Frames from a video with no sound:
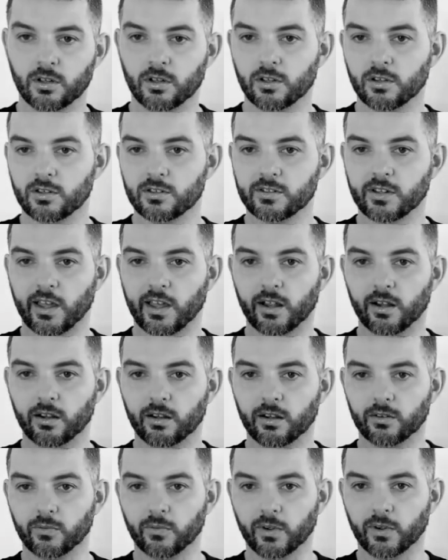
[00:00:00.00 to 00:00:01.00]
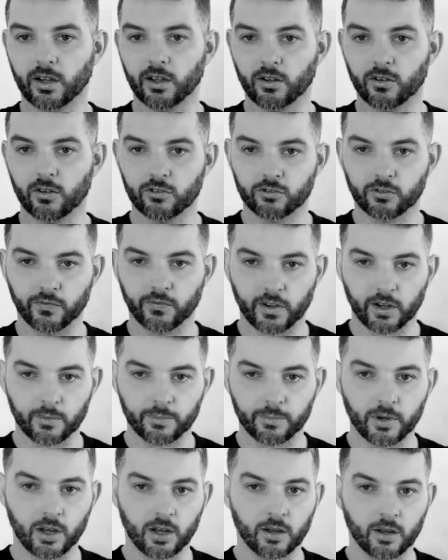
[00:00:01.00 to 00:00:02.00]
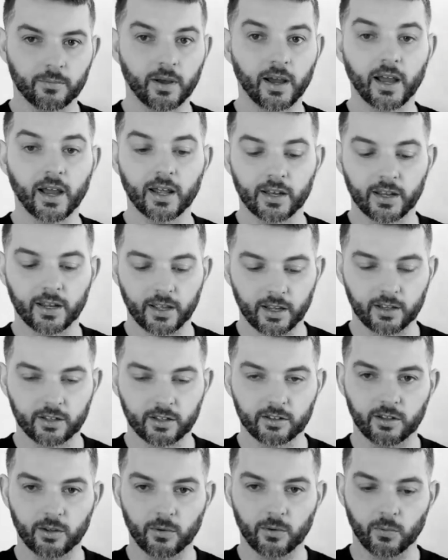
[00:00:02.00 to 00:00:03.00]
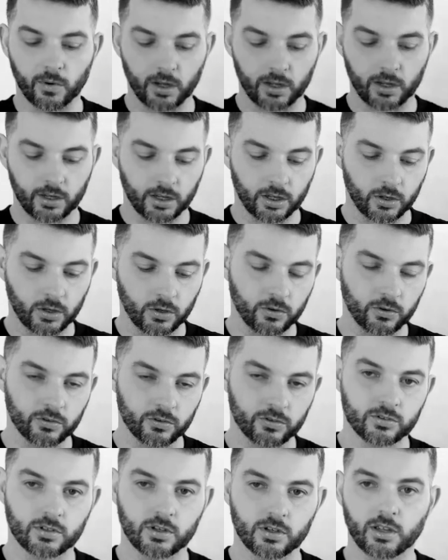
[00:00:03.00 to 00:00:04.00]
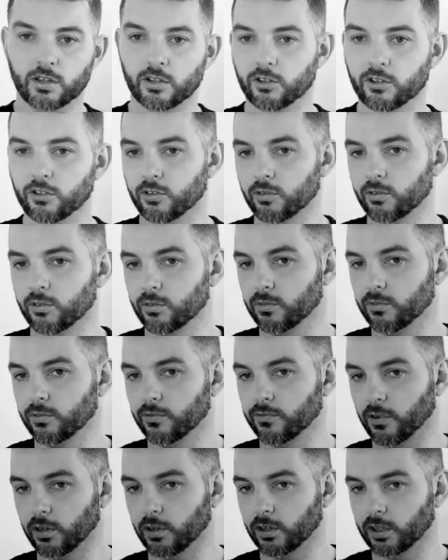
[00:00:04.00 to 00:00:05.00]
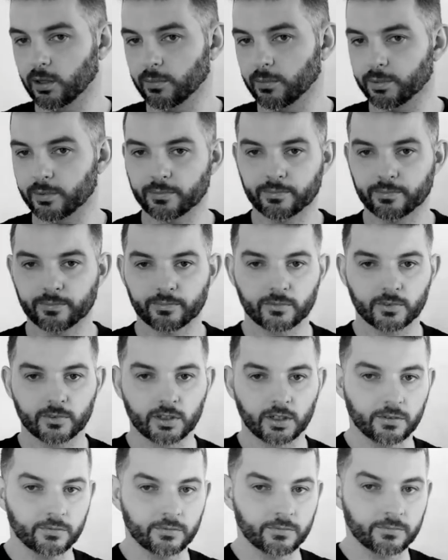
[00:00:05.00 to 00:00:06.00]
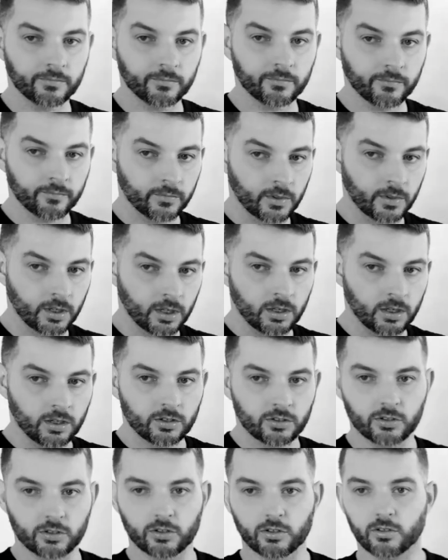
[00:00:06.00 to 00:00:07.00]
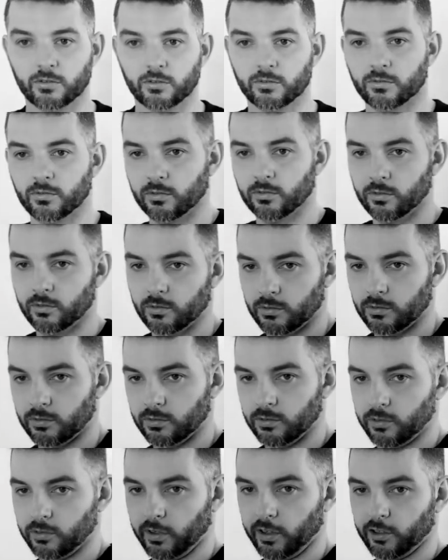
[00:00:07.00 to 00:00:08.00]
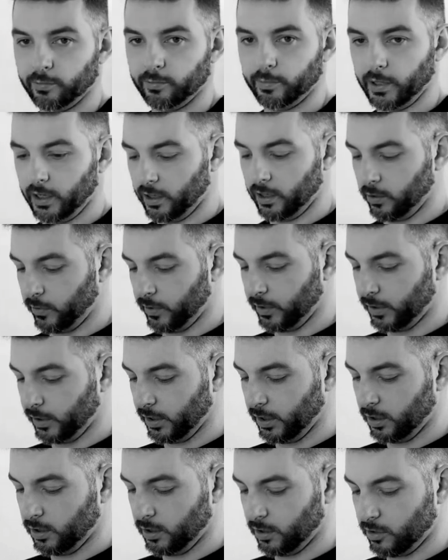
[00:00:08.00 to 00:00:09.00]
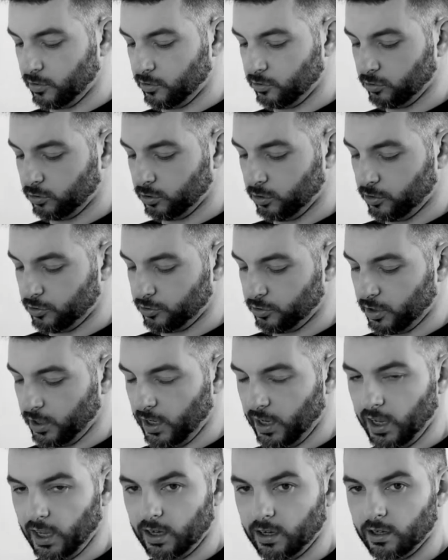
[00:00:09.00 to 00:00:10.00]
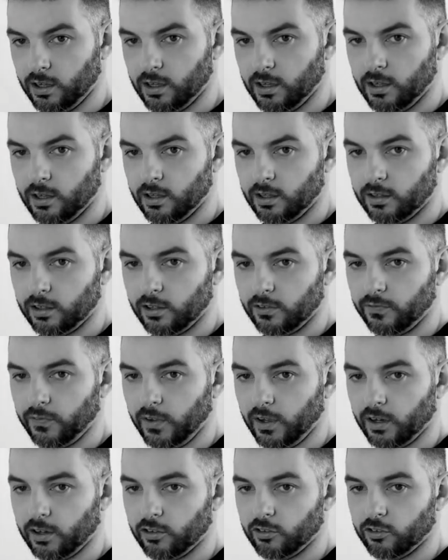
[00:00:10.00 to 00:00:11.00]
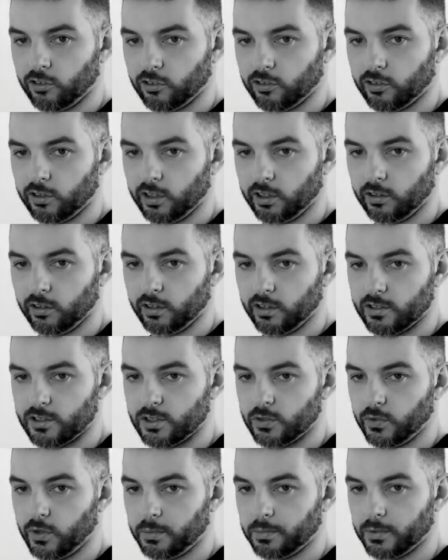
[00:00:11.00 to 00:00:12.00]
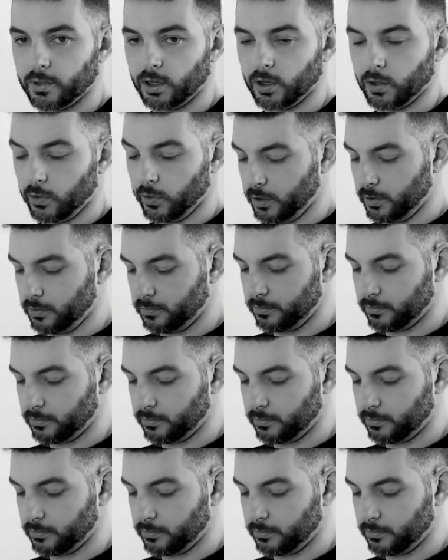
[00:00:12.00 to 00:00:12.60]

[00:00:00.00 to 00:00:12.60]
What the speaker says: style when it goes to finger palm. I like the one that goes into front clip. Okay, so to explain it quickly, as you're closing your hand, this fingers just literally sweep the coin